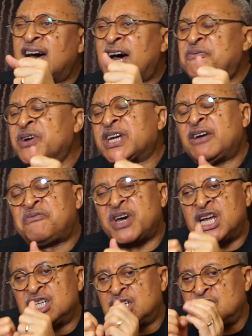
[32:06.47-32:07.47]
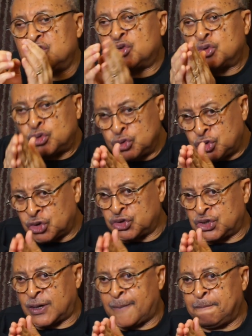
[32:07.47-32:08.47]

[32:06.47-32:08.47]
African financial institutions